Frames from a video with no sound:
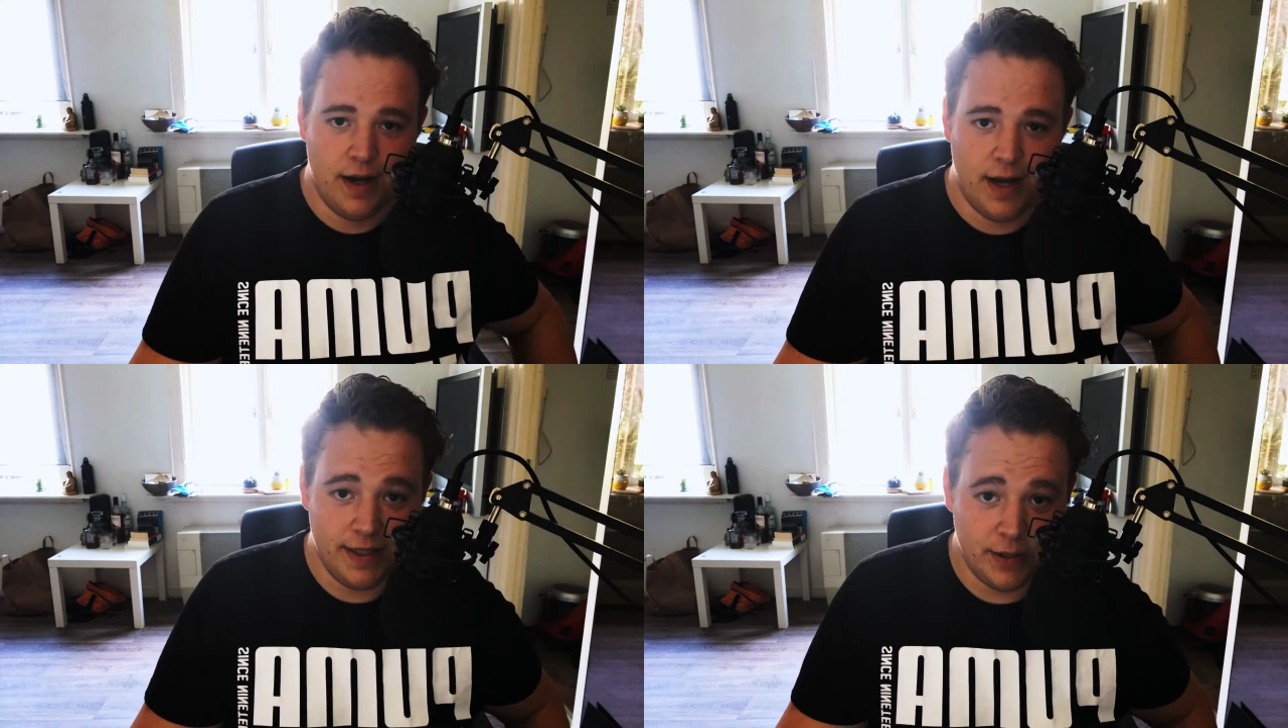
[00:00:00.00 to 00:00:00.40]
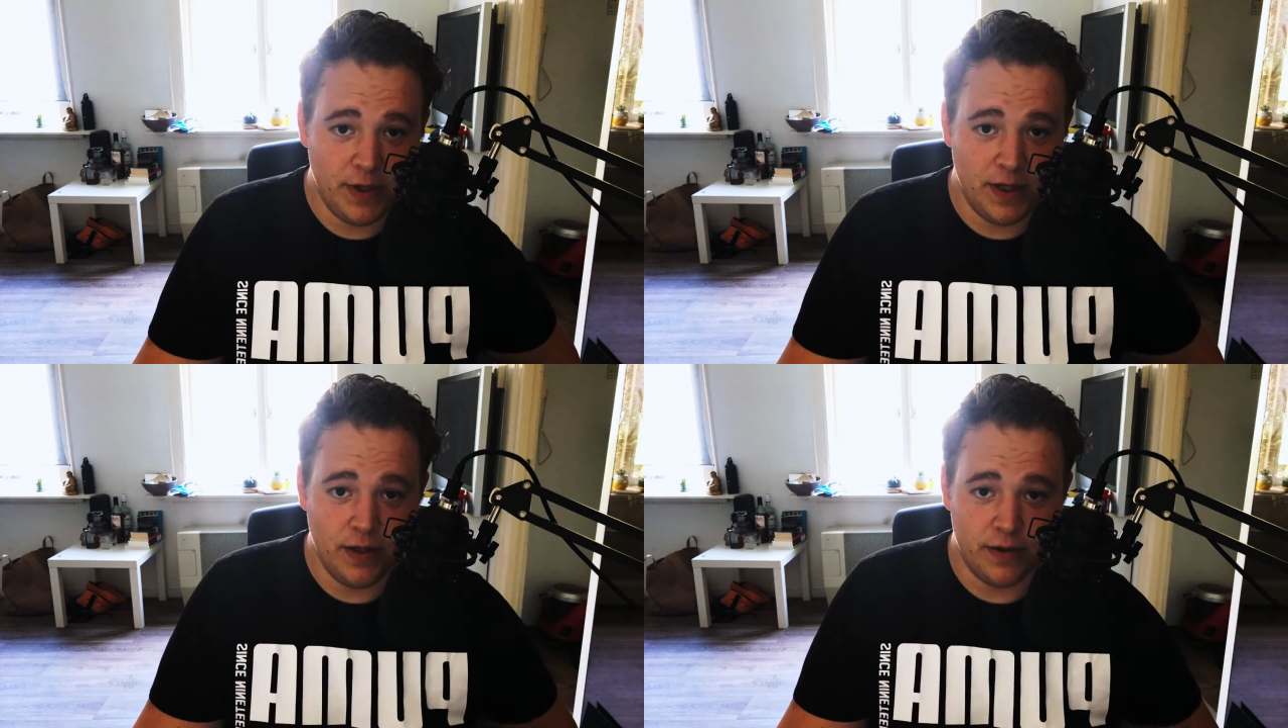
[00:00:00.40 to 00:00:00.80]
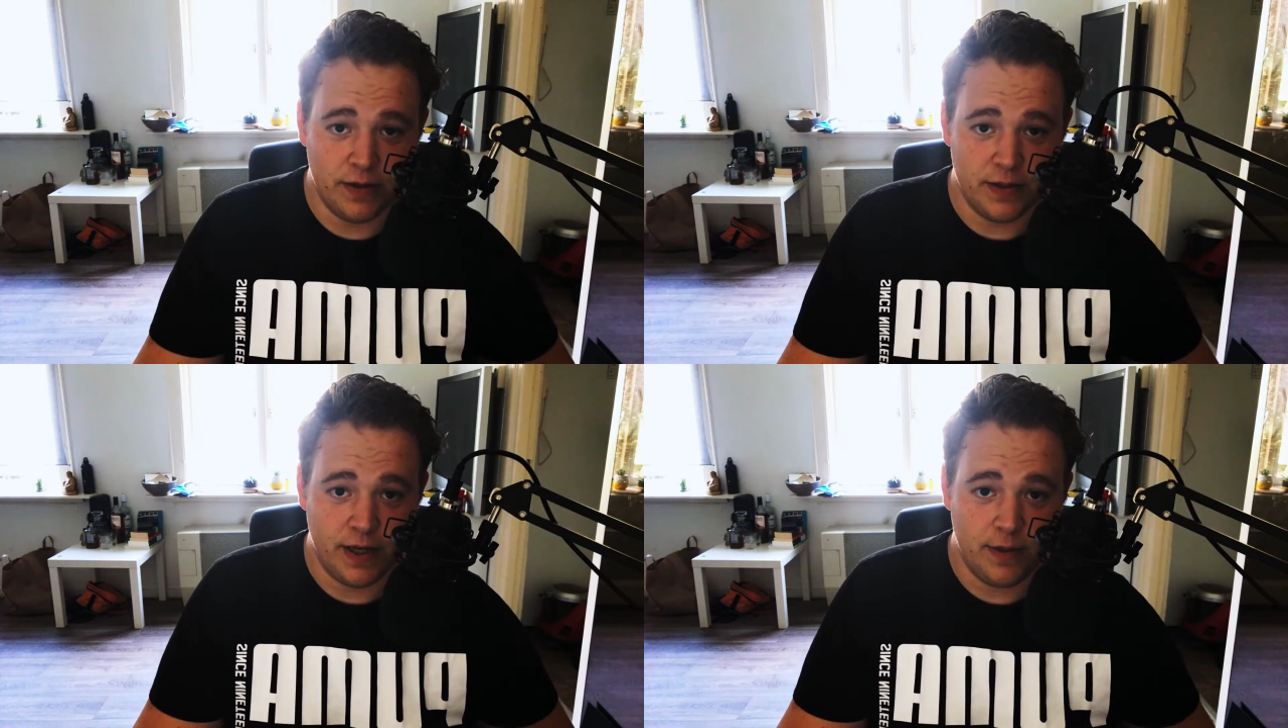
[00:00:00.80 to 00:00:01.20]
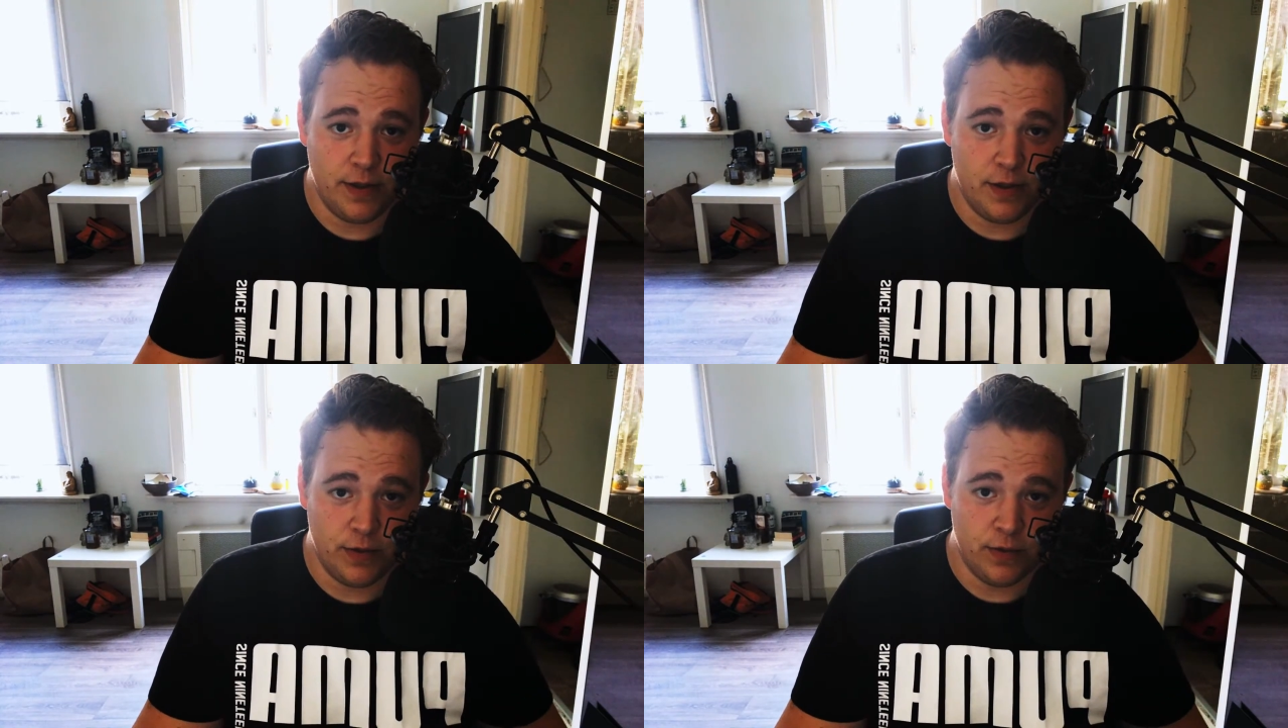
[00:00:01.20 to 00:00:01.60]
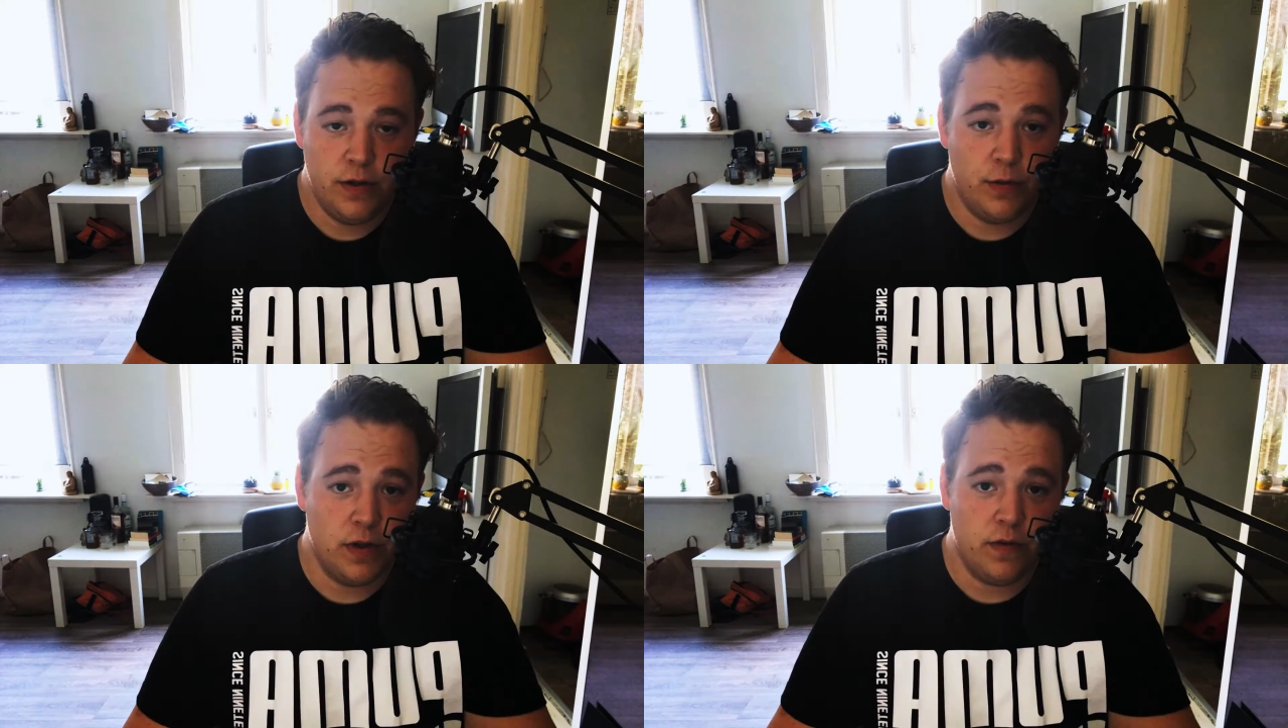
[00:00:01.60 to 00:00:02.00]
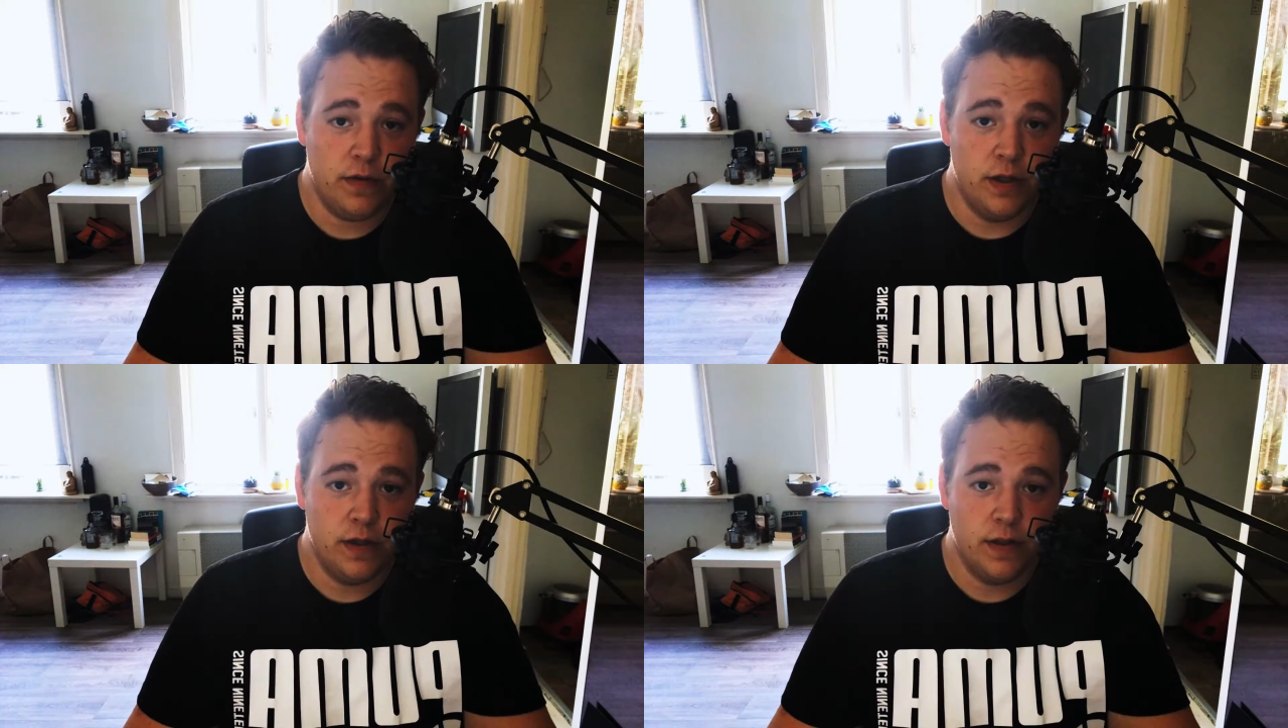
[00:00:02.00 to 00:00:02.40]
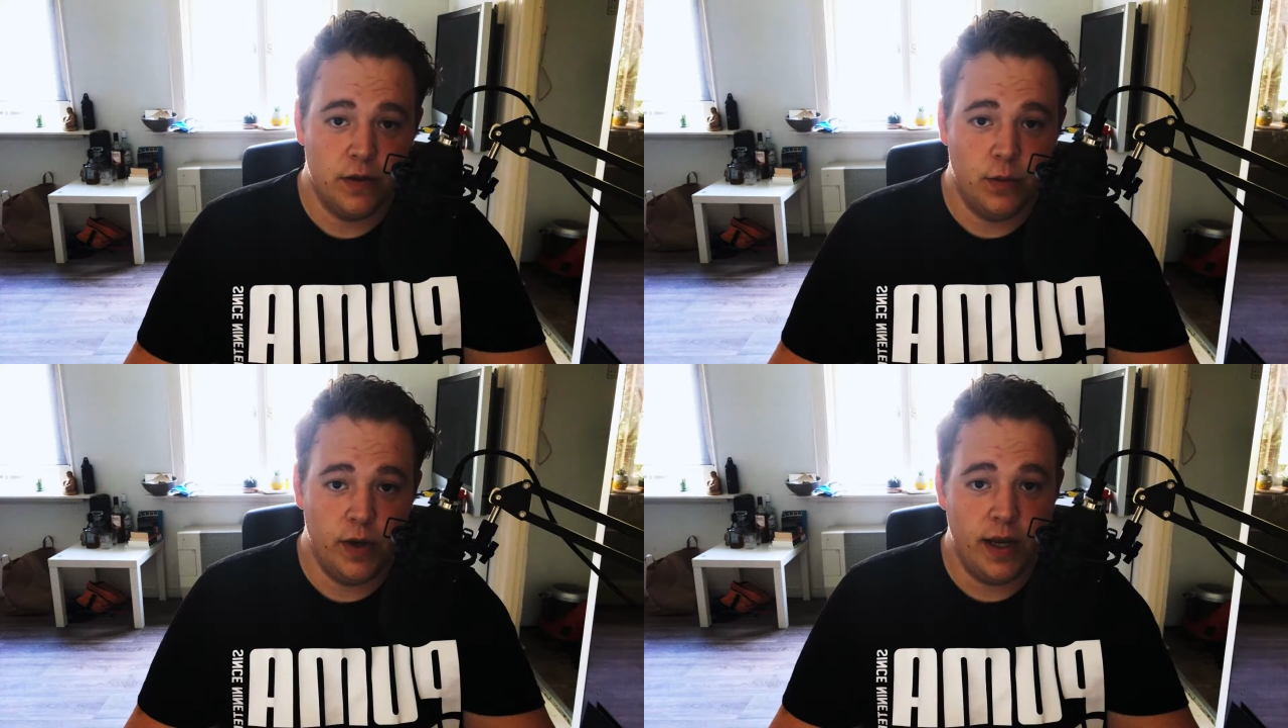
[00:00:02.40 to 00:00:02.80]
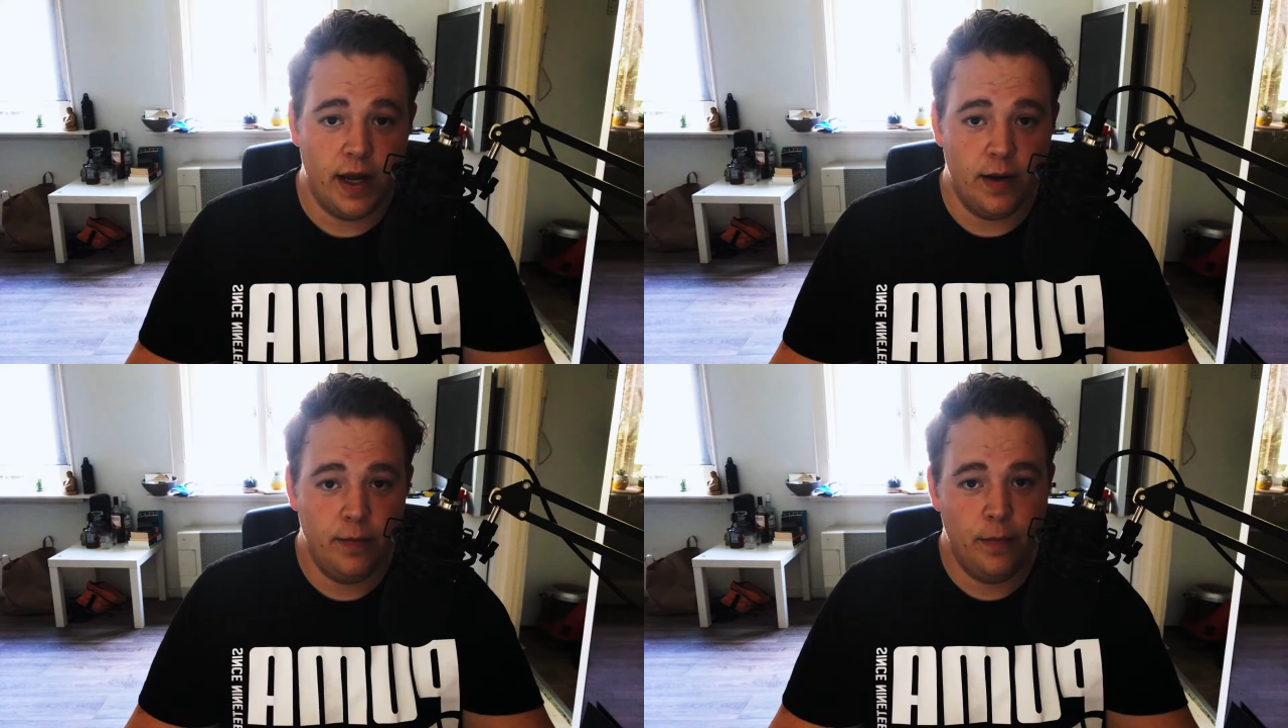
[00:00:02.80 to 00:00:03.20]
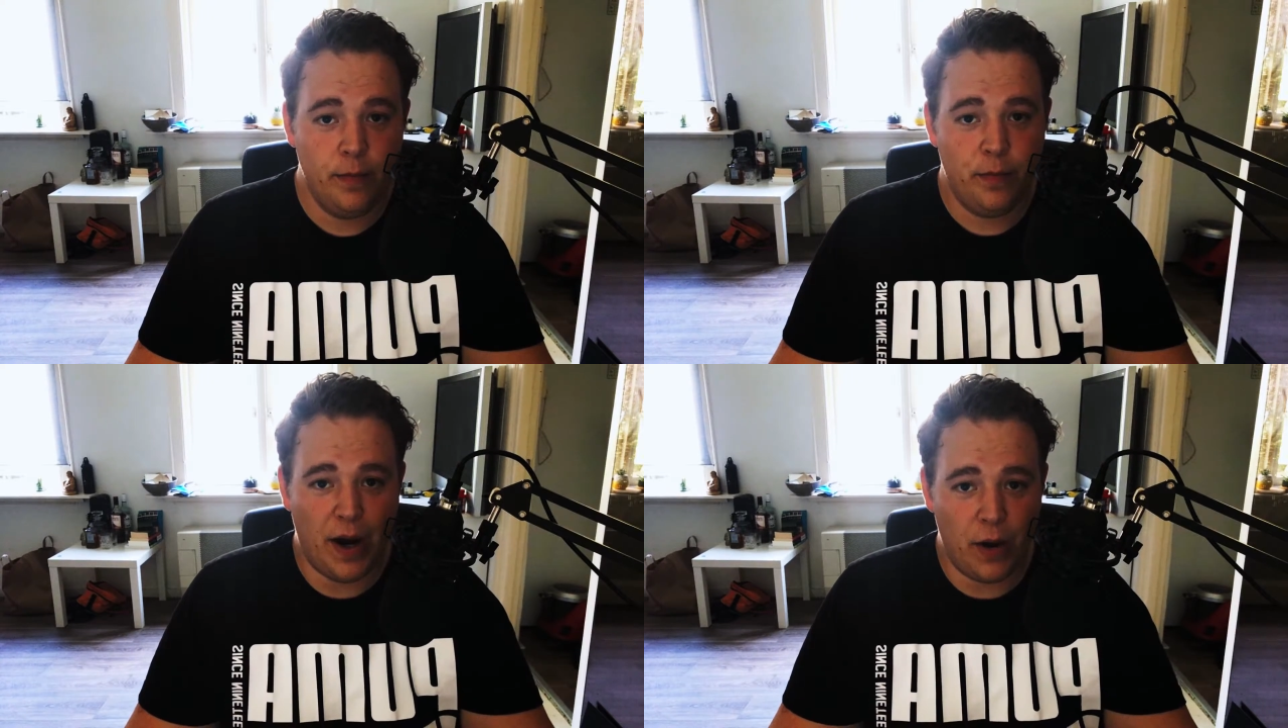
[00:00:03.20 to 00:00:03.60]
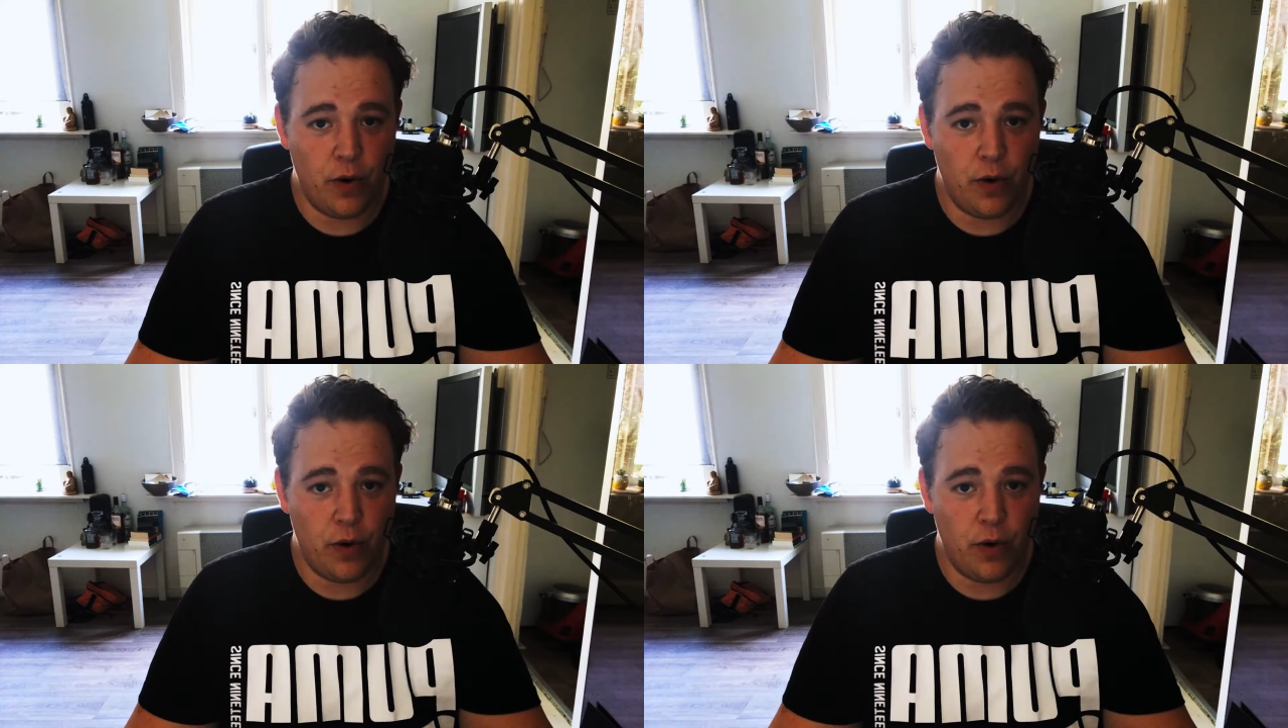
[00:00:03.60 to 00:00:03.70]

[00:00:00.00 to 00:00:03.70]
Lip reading: And it took me a long time to do. To resolve this, we can add power